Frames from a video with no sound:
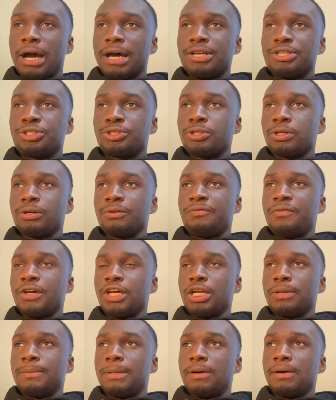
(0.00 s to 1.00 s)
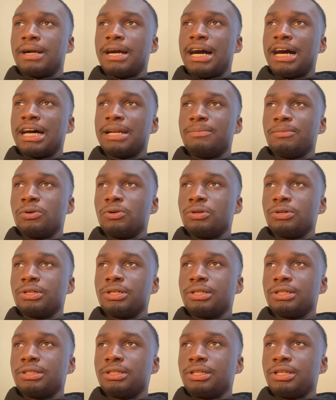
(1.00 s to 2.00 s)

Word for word: I just started thinking about God more.